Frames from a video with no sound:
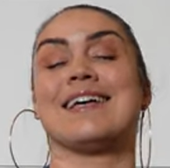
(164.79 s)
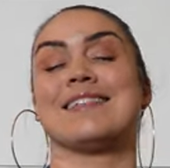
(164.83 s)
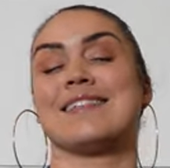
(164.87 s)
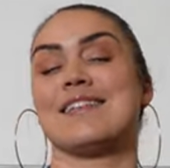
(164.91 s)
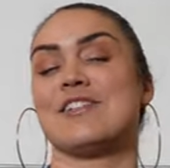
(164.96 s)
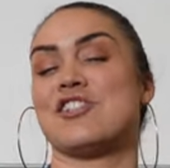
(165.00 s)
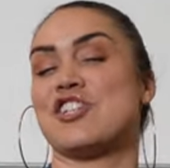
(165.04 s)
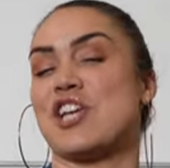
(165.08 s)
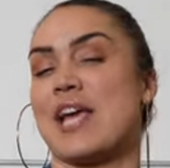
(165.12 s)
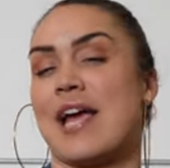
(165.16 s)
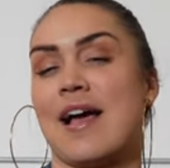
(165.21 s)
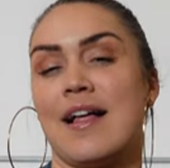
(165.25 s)
as
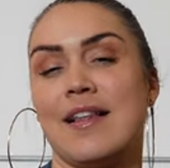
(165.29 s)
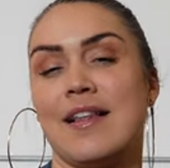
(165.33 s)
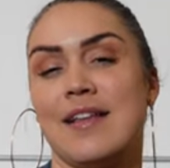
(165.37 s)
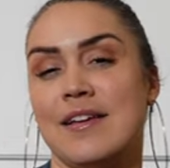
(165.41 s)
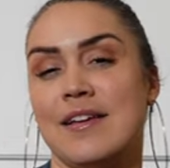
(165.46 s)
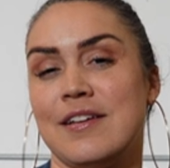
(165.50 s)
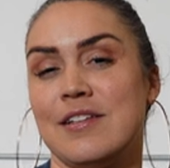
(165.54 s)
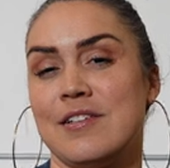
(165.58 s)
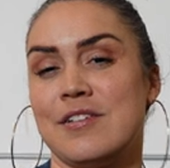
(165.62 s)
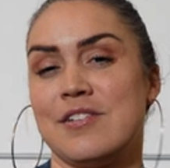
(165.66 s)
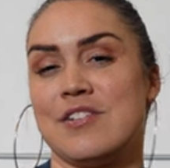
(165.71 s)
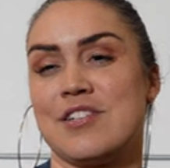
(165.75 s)
a
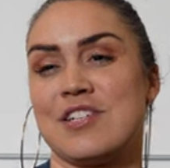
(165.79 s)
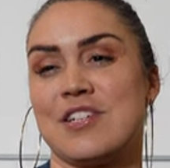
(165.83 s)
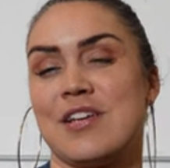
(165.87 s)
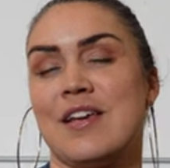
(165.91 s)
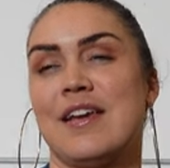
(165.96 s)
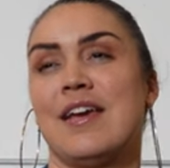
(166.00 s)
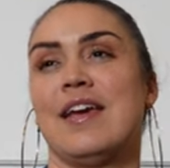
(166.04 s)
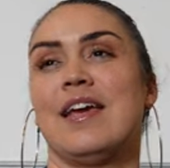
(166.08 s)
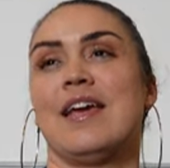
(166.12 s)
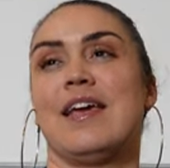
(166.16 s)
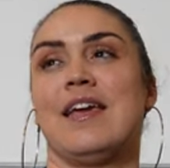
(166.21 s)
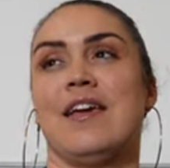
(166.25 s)
challenge
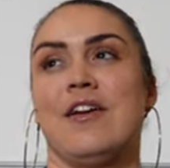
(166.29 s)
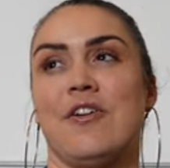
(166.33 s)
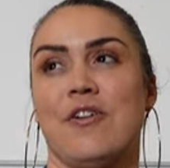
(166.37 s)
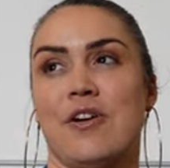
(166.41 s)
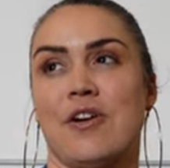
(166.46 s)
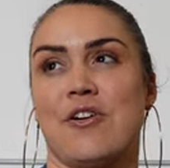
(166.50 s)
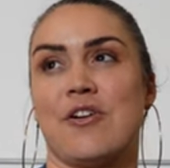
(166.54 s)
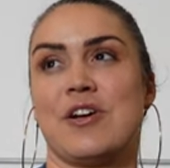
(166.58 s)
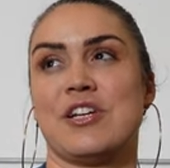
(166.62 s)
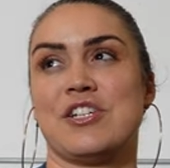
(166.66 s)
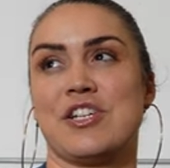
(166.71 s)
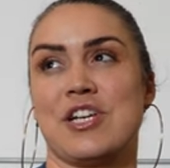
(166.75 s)
here
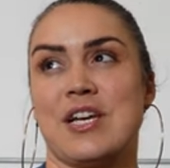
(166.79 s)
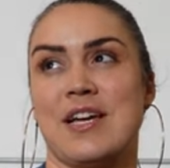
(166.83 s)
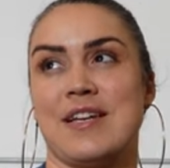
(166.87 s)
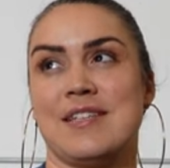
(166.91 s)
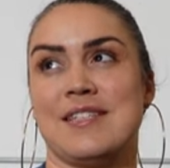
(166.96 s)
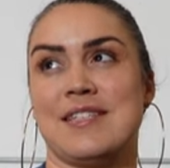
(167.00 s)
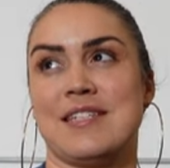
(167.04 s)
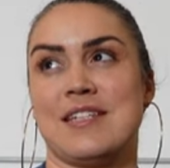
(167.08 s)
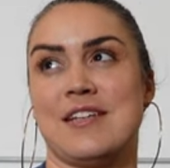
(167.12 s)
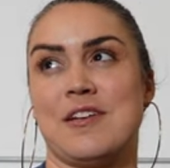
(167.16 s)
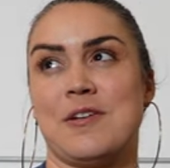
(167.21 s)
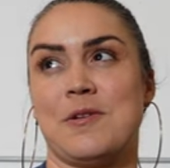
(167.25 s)
at Crush
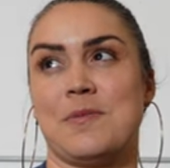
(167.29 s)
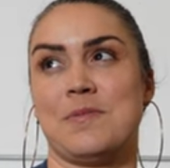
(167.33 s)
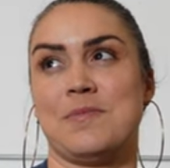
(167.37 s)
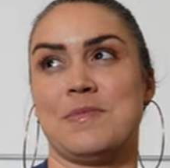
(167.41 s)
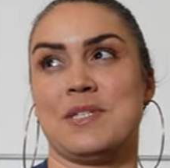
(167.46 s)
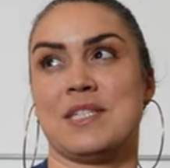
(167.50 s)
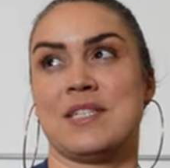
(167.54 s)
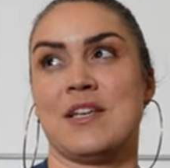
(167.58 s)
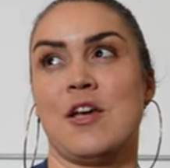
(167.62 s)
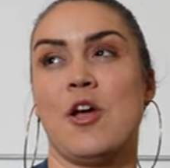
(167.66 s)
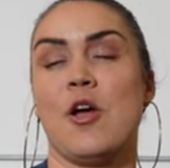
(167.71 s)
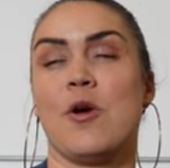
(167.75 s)

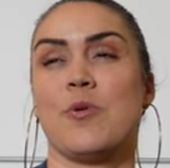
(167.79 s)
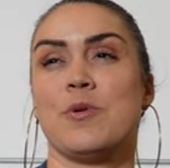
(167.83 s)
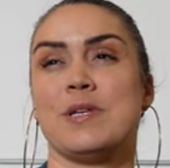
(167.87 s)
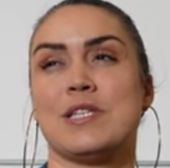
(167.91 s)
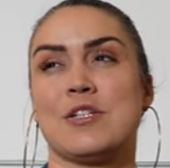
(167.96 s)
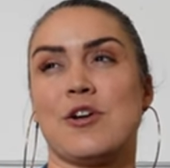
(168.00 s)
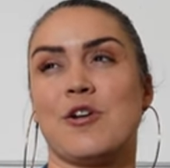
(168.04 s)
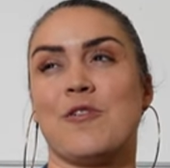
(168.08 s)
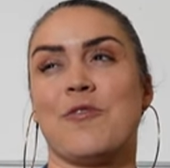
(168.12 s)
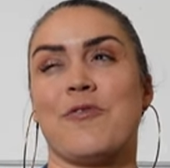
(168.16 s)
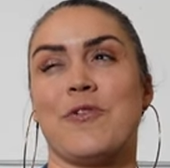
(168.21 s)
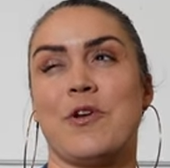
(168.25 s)
Customs we
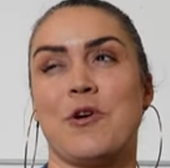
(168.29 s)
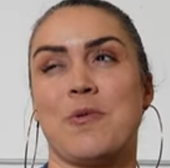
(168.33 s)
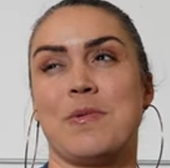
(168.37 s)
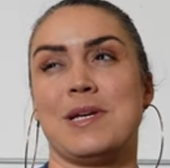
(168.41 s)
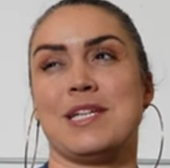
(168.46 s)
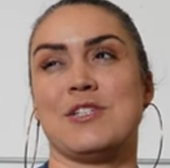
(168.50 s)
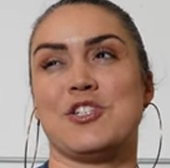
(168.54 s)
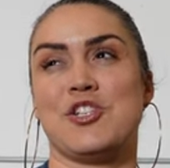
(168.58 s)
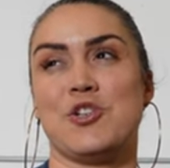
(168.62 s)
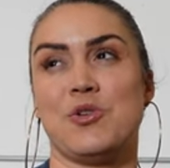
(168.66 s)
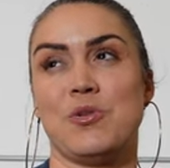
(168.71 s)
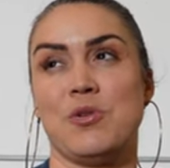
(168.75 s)
started
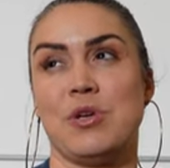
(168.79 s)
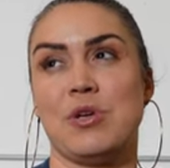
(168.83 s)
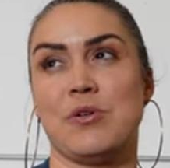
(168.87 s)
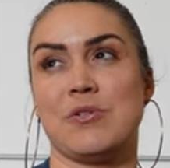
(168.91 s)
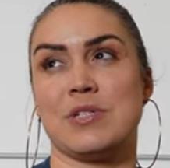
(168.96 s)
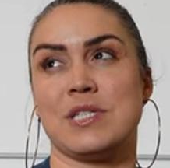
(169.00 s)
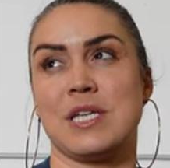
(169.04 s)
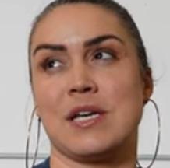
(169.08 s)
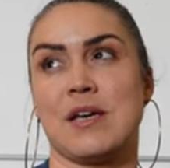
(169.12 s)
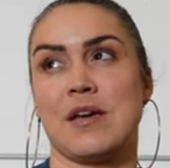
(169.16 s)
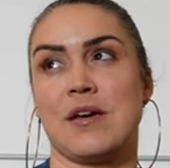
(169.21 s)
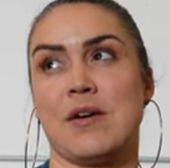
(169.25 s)
filming two
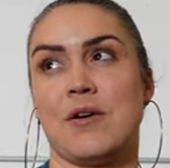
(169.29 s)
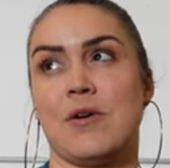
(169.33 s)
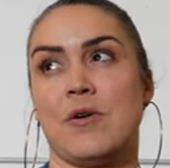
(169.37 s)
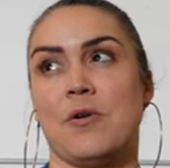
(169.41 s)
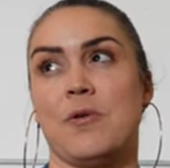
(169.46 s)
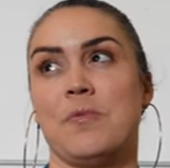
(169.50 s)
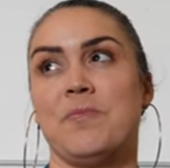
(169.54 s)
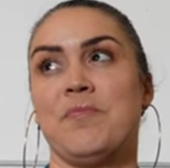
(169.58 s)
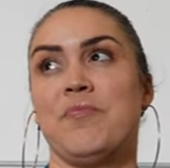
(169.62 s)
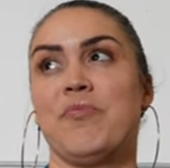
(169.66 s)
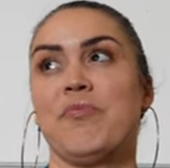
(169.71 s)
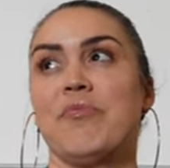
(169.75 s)
years
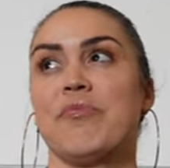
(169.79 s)
ago